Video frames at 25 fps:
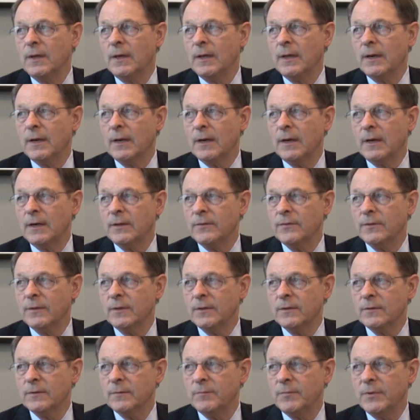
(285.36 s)
And I
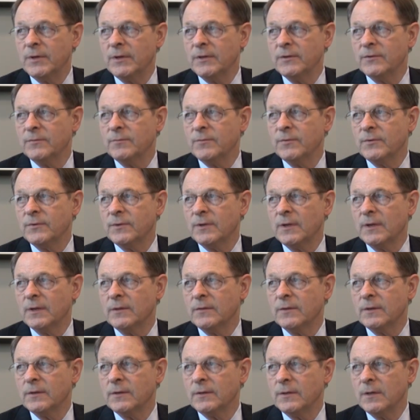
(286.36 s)
think the biggest
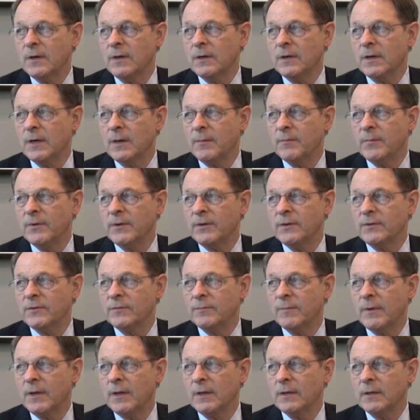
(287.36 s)
mistake that young
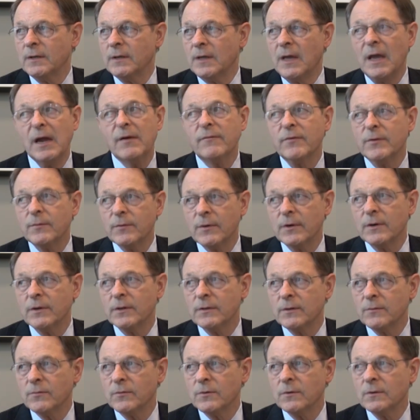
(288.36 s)
companies make everywhere
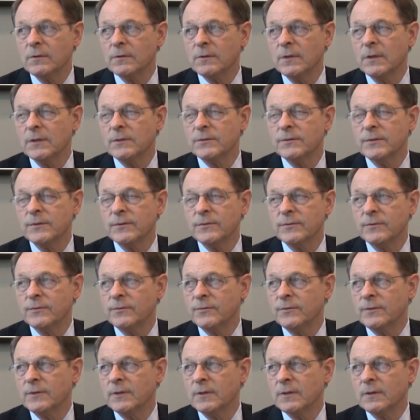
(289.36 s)
in the world, not just
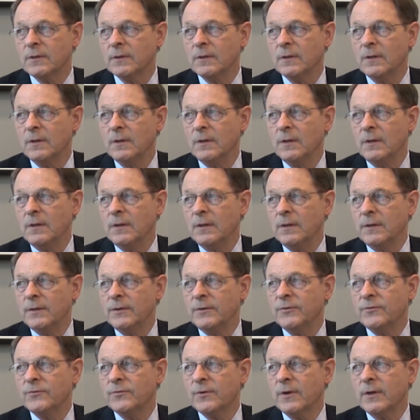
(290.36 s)
New Zealand,
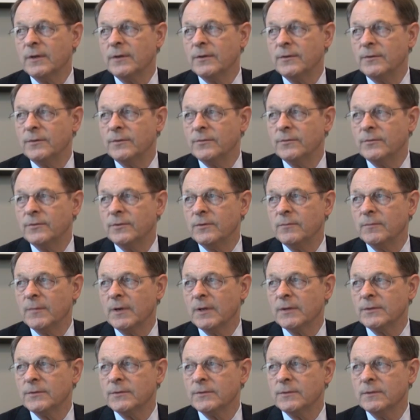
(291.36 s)
is trying to do too
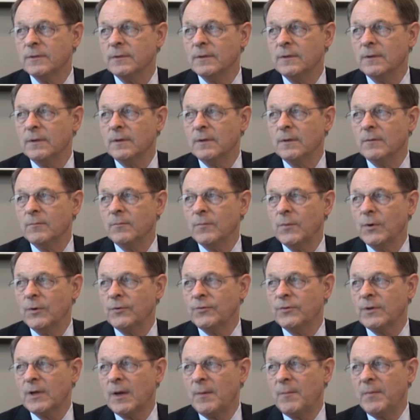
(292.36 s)
much.
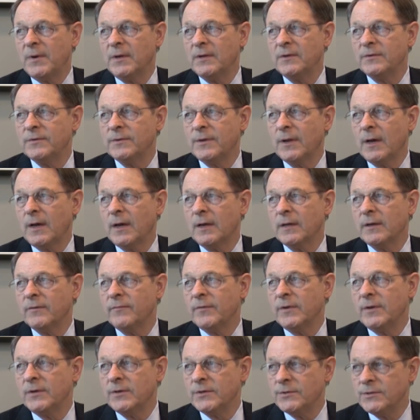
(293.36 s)
Most companies die
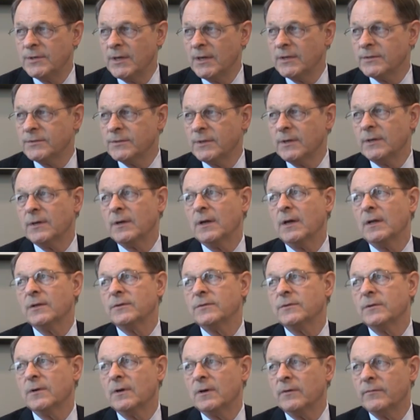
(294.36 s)
of indigestion,
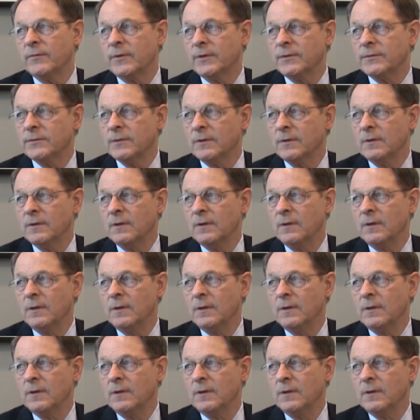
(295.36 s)
not starvation.